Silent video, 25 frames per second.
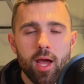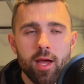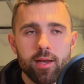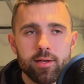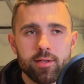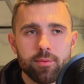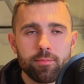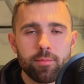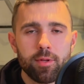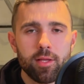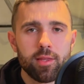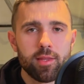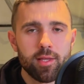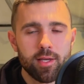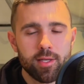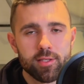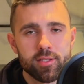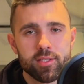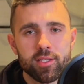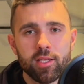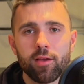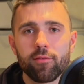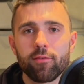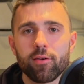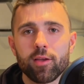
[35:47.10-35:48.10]
to me,
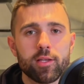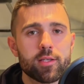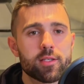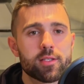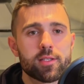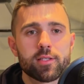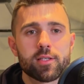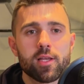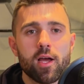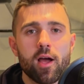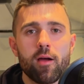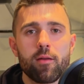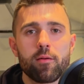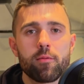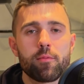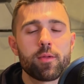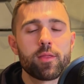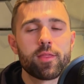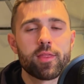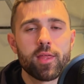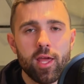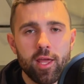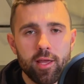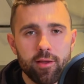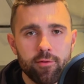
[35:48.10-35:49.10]
Thanksgiving is a time to be
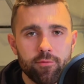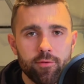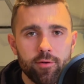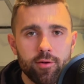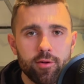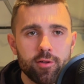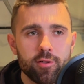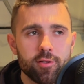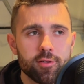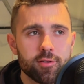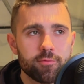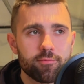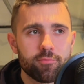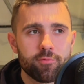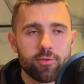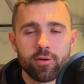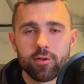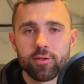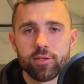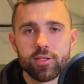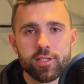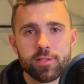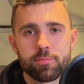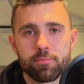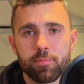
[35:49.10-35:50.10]
thankful for
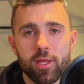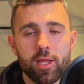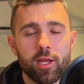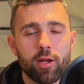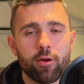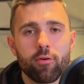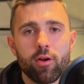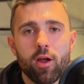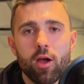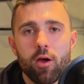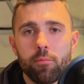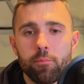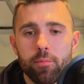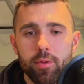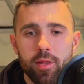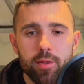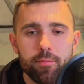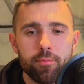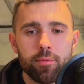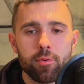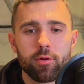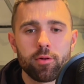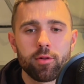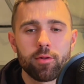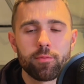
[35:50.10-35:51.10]
just being around
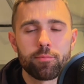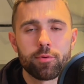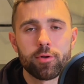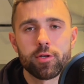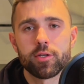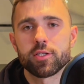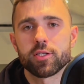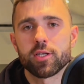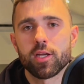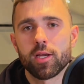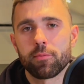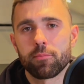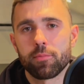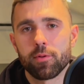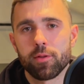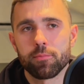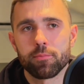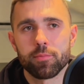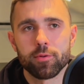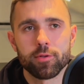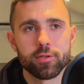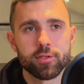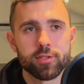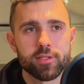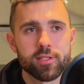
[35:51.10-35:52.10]
people, appreciating
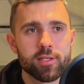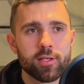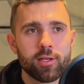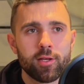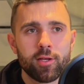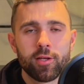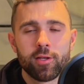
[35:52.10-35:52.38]
people's